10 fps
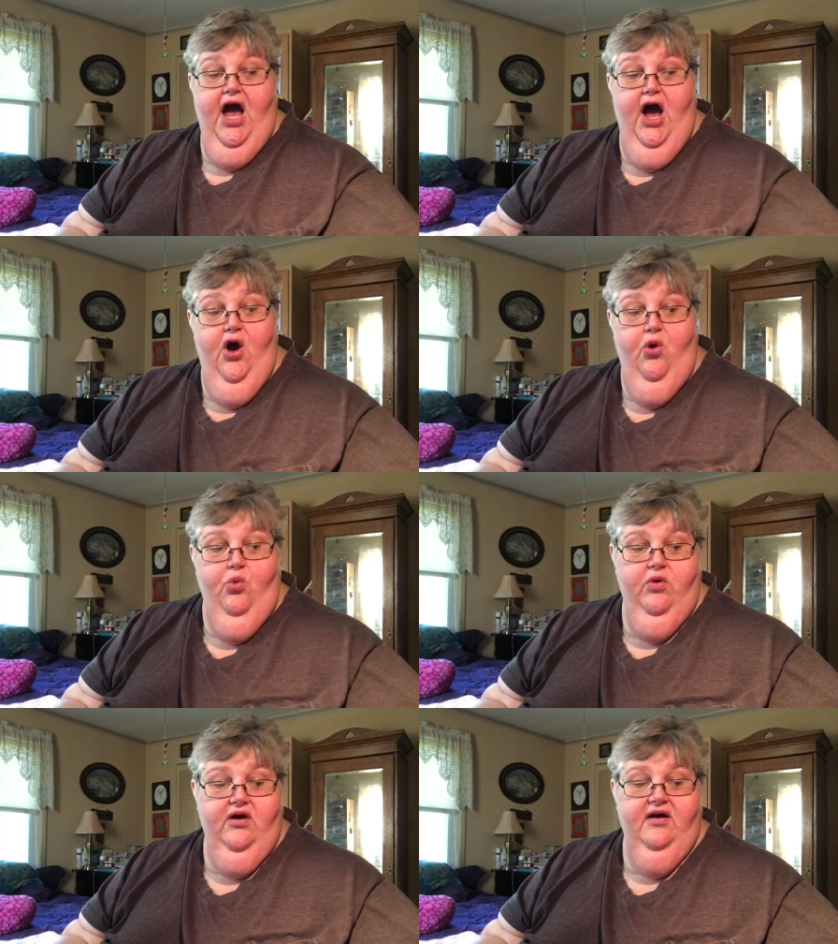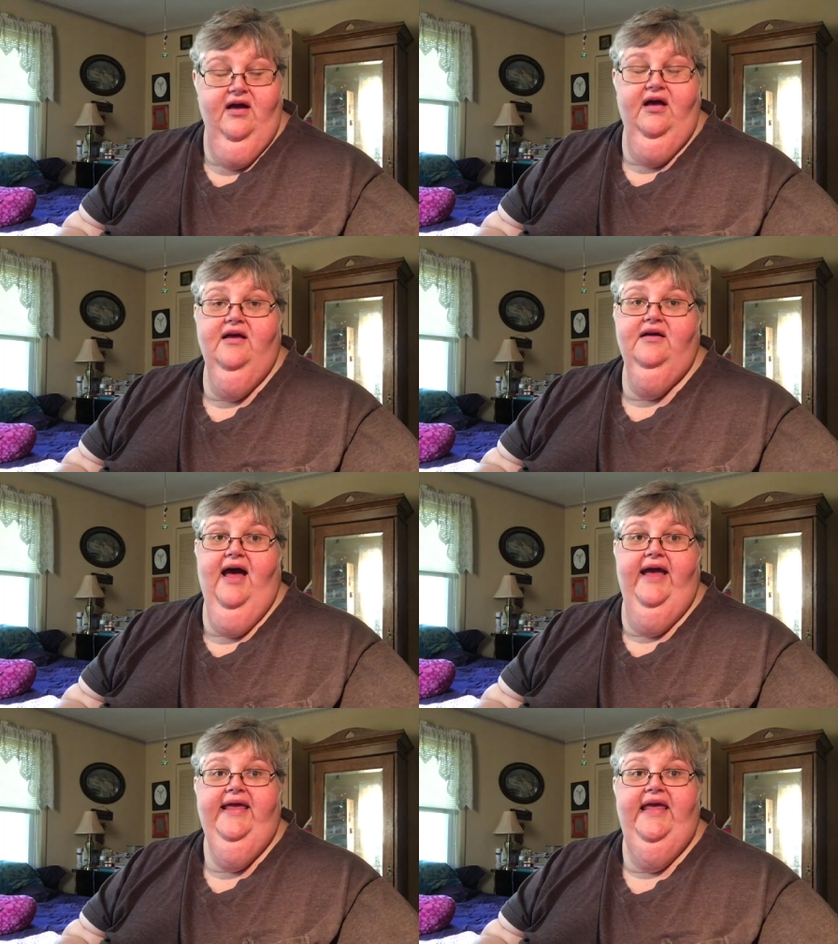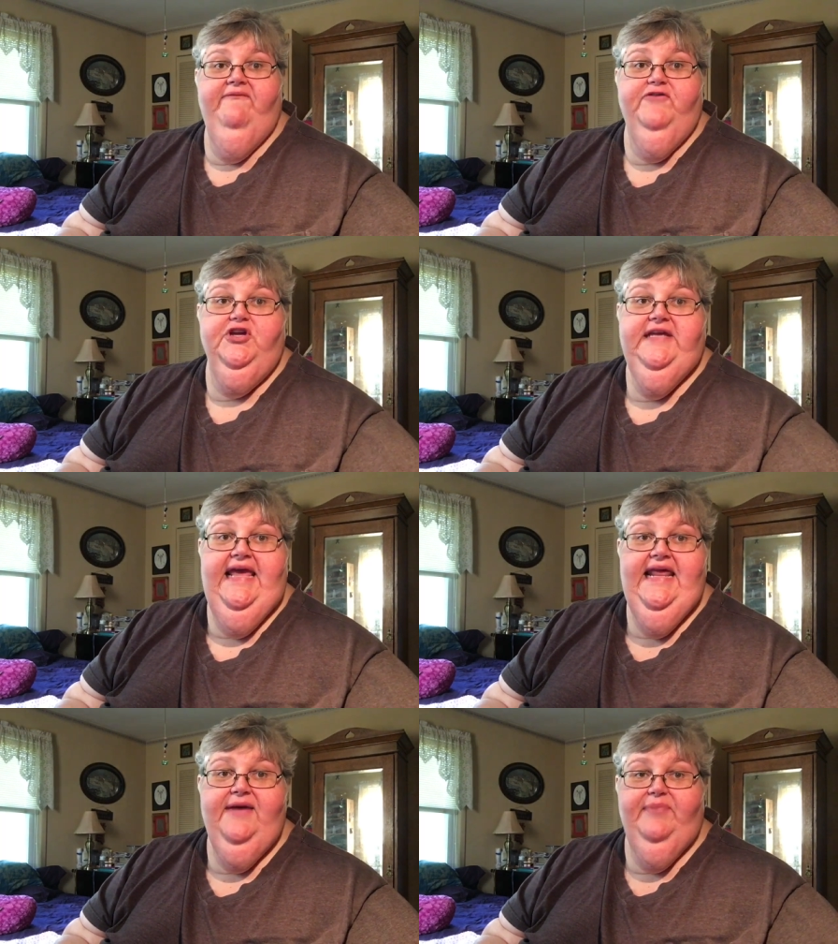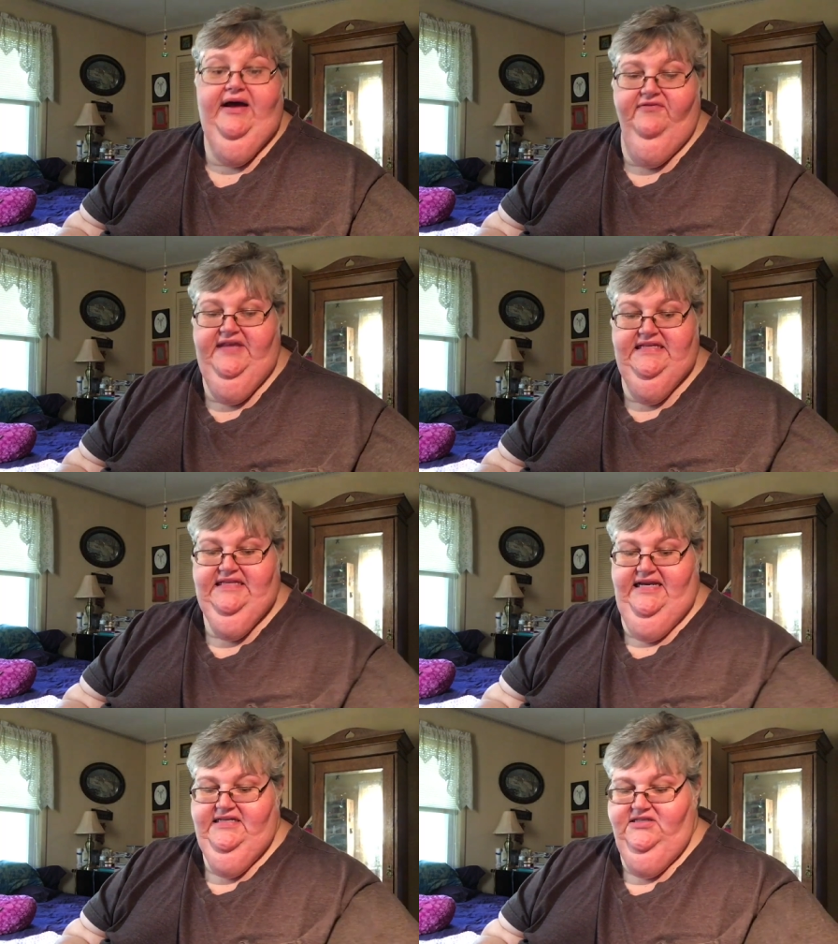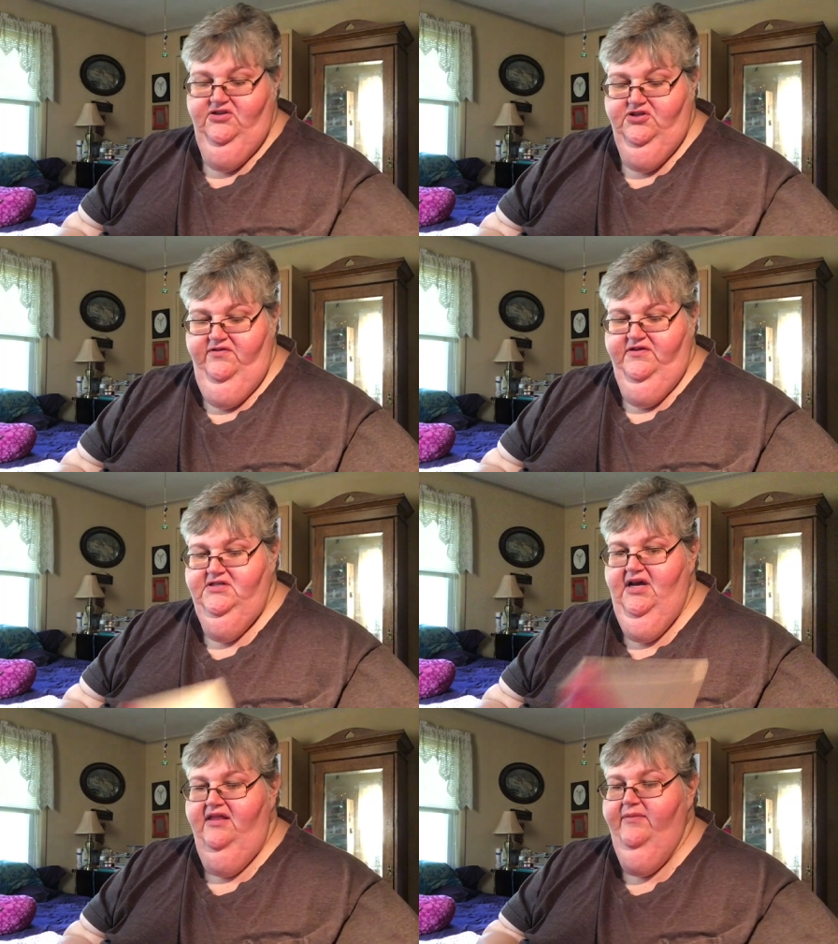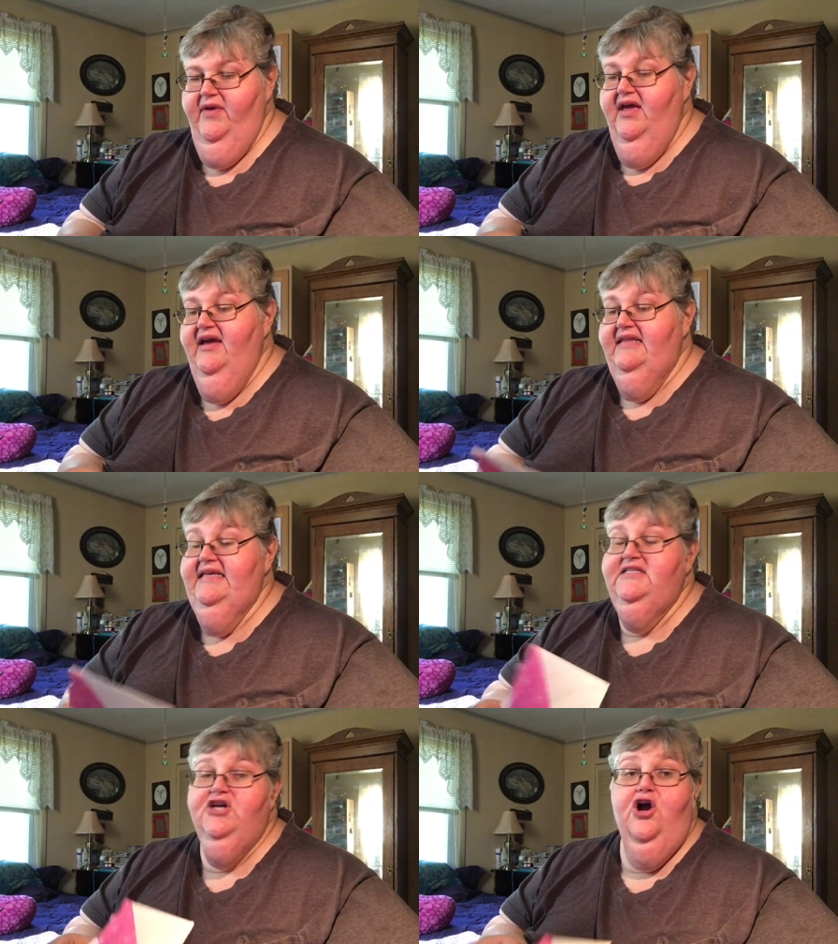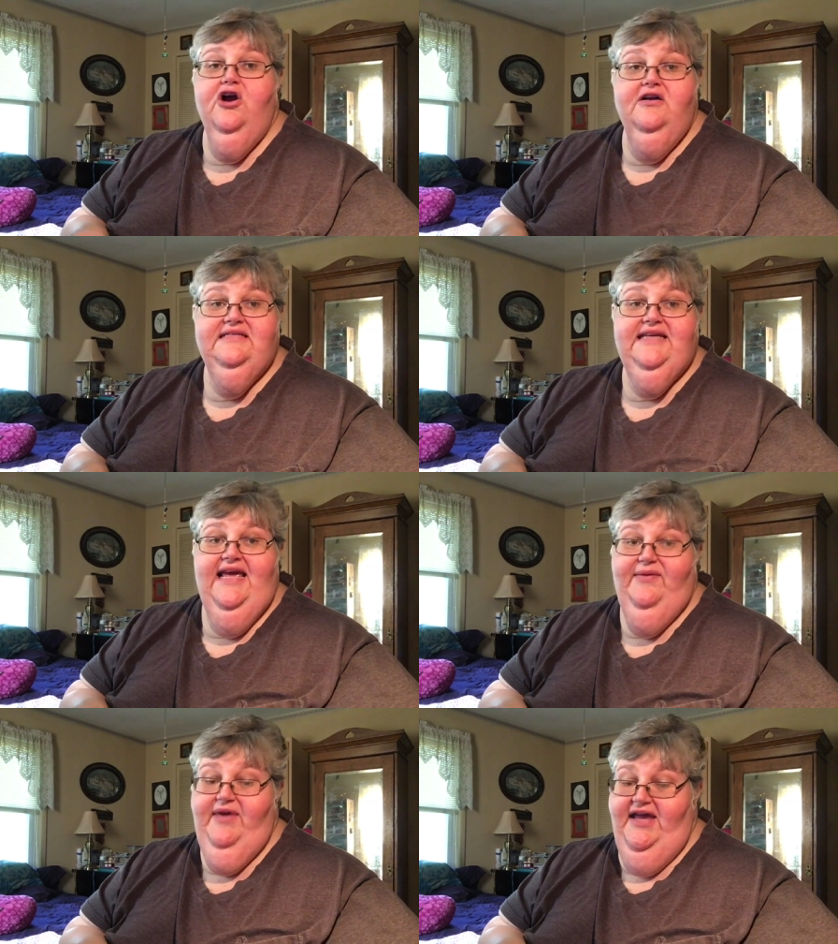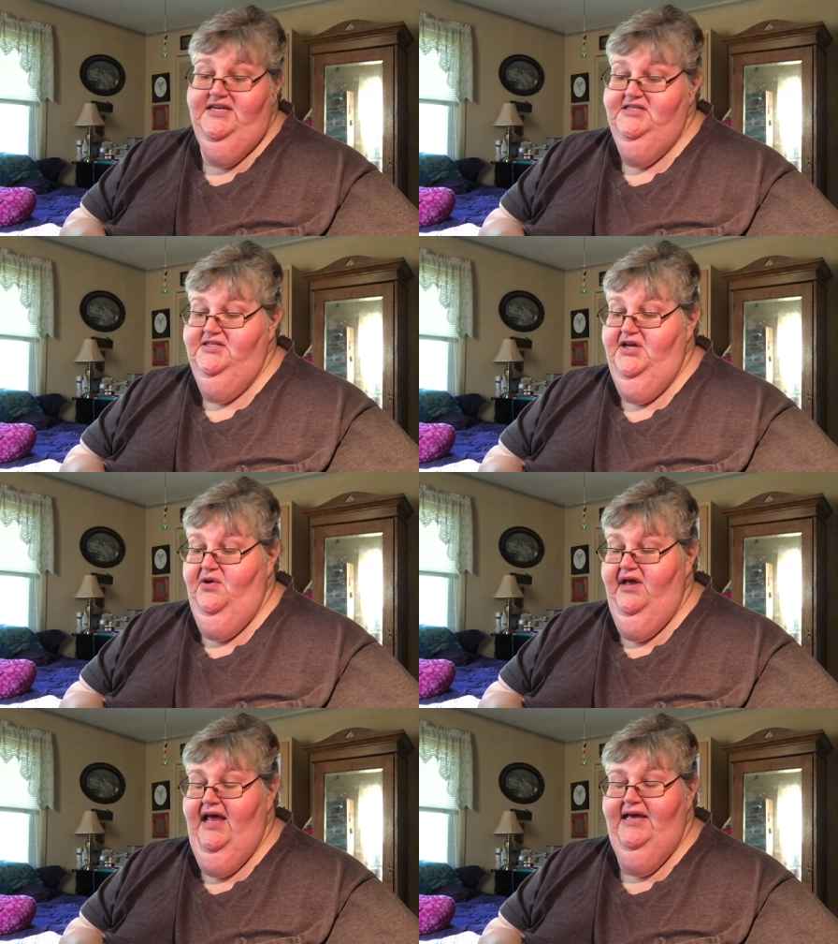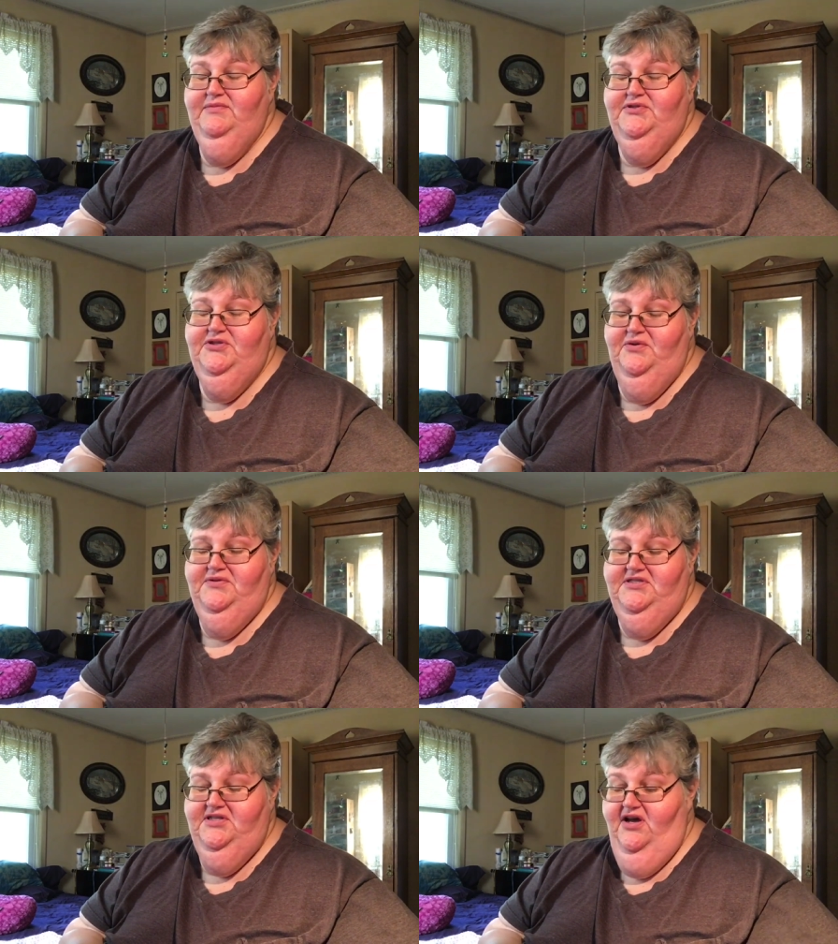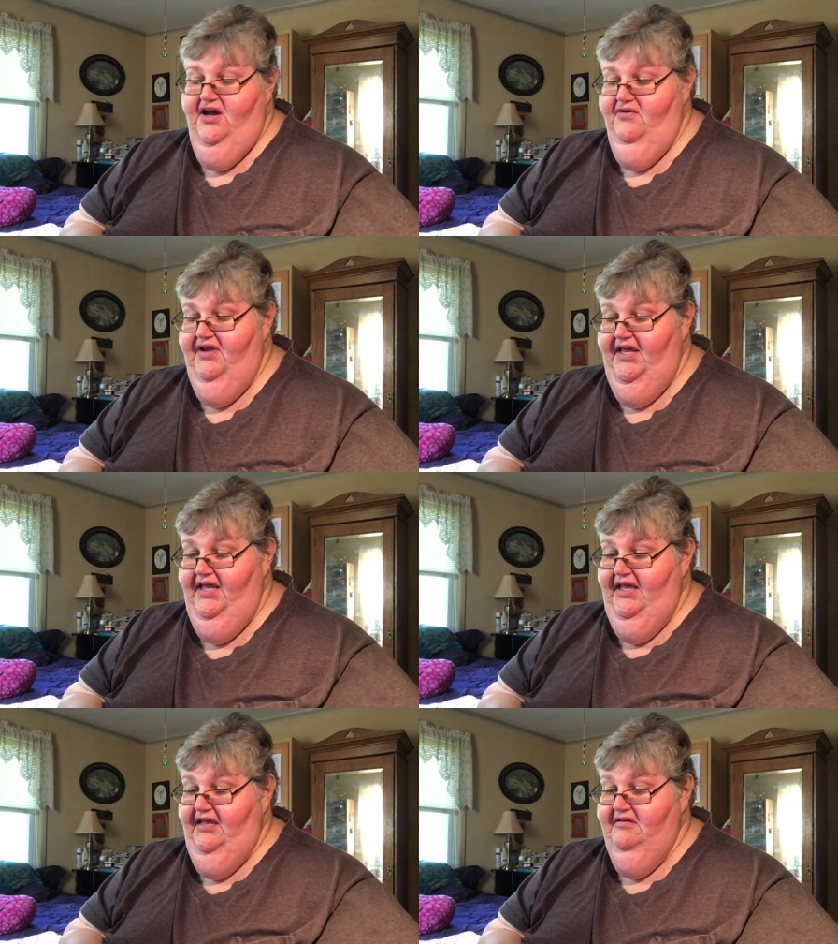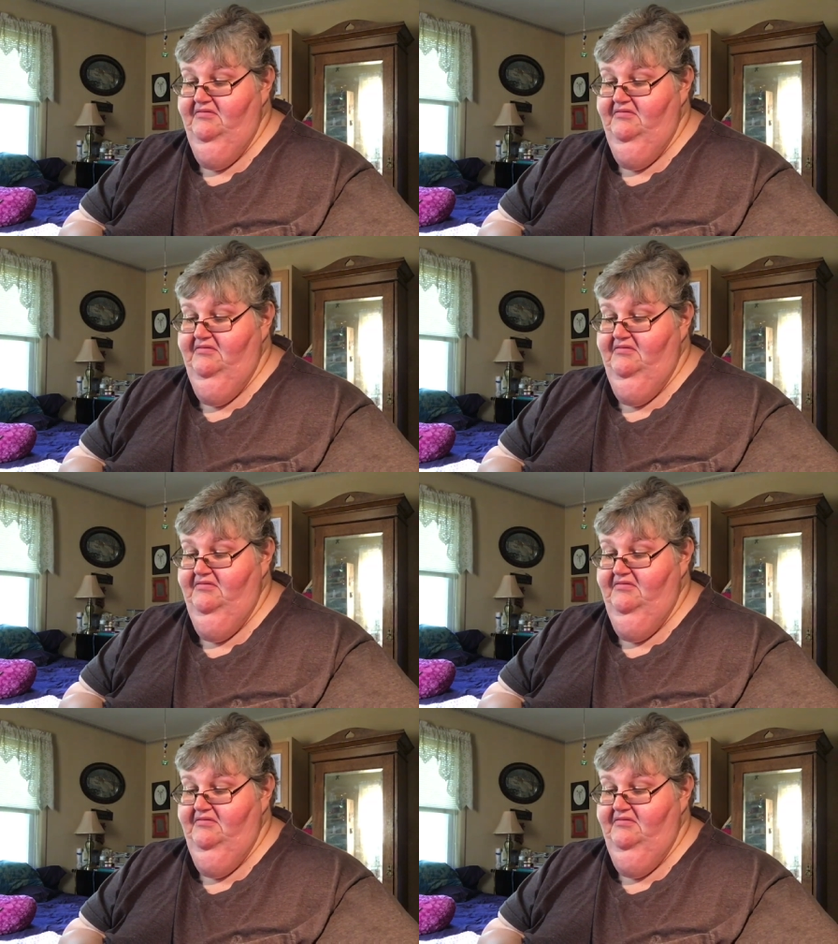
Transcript: oh, I keep forgetting about these and I just looked over and saw them. These cards came ages ago and I'm so sorry.